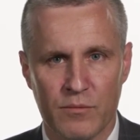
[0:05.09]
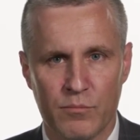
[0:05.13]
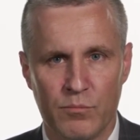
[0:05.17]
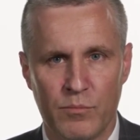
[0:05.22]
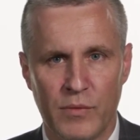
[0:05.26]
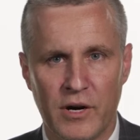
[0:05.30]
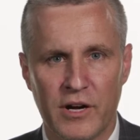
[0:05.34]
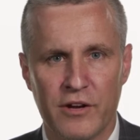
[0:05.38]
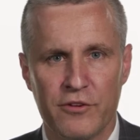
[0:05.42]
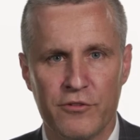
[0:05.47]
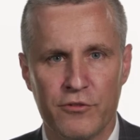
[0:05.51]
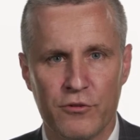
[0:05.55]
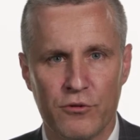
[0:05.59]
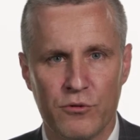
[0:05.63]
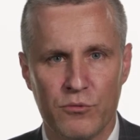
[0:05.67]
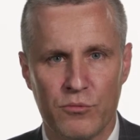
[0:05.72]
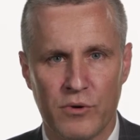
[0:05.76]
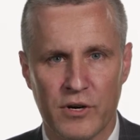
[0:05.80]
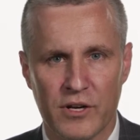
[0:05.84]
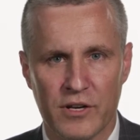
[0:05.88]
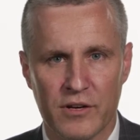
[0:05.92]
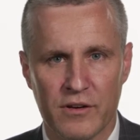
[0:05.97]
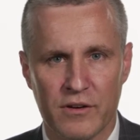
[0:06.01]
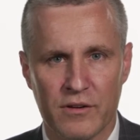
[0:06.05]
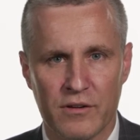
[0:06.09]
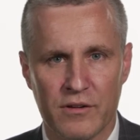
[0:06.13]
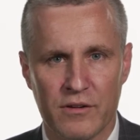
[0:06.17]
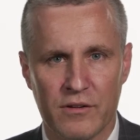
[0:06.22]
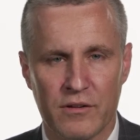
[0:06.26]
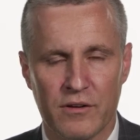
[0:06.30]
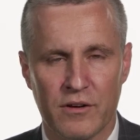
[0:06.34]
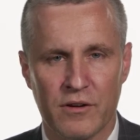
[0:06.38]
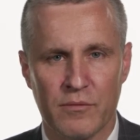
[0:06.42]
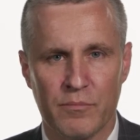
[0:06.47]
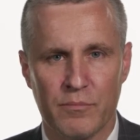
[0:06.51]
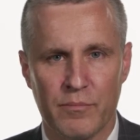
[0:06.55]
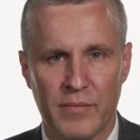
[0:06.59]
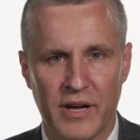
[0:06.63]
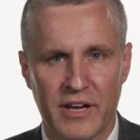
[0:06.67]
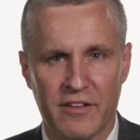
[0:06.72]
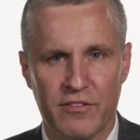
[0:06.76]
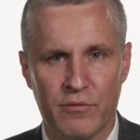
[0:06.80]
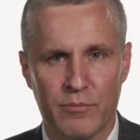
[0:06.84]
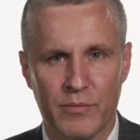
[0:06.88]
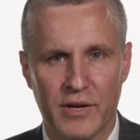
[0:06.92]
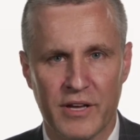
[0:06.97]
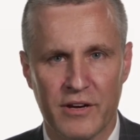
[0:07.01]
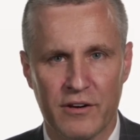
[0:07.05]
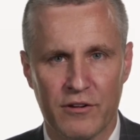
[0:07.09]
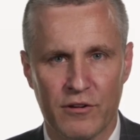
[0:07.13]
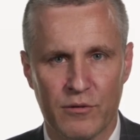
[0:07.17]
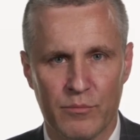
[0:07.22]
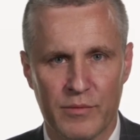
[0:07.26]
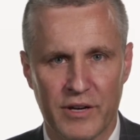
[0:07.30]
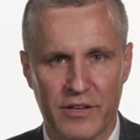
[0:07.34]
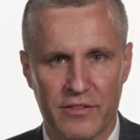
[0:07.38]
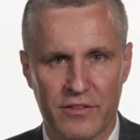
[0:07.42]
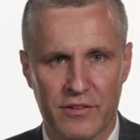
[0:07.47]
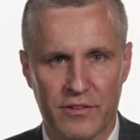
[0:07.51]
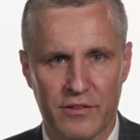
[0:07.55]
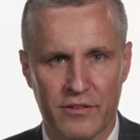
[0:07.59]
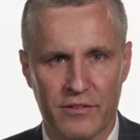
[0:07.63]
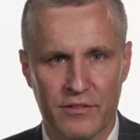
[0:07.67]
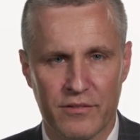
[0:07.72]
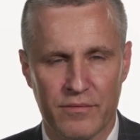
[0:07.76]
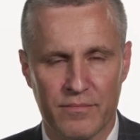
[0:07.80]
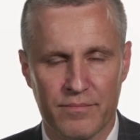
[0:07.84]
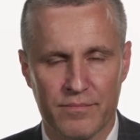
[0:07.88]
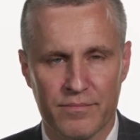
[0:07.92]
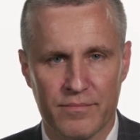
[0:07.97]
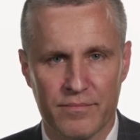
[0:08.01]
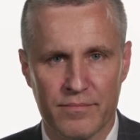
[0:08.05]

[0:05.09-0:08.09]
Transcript: Module 1 on Mathematical Methods.